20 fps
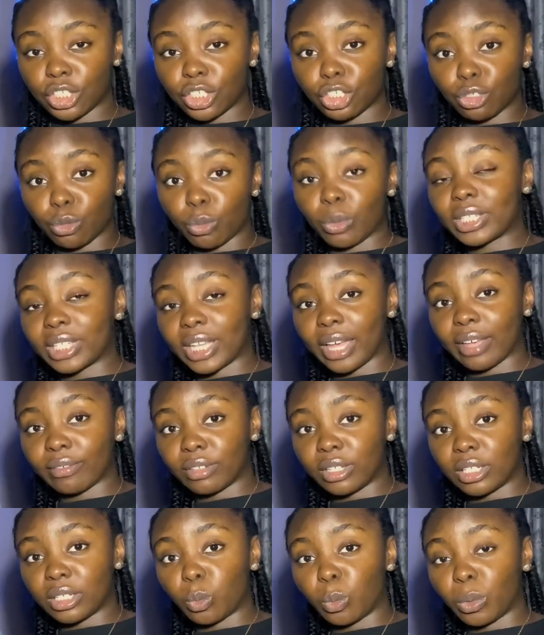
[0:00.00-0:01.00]
she was
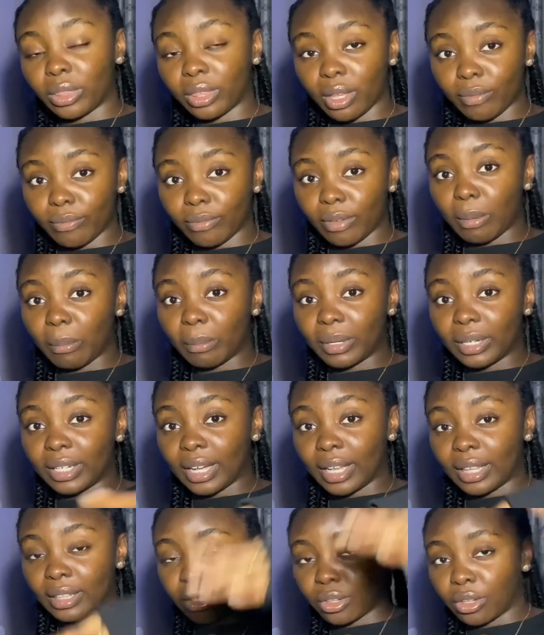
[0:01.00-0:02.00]
having with her family
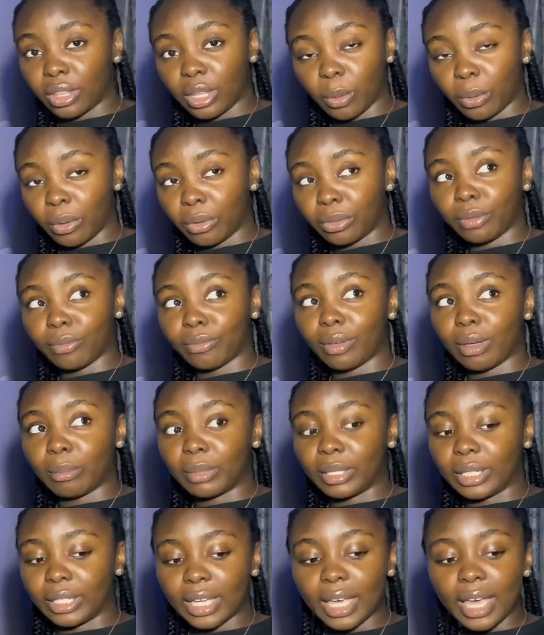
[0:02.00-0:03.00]
and the other wealthy
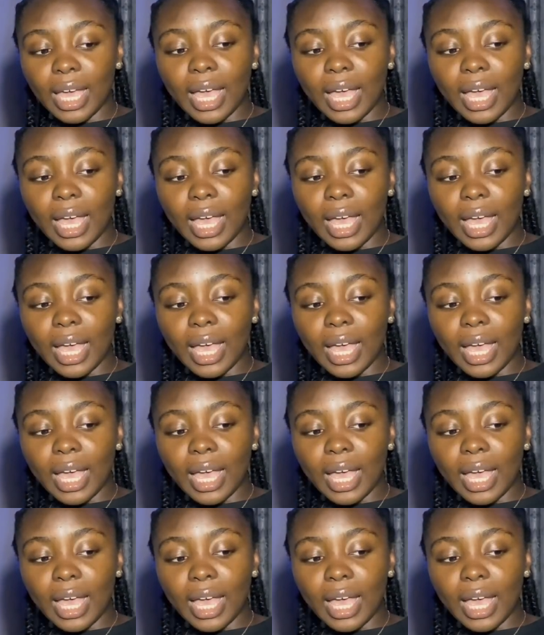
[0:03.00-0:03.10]
family,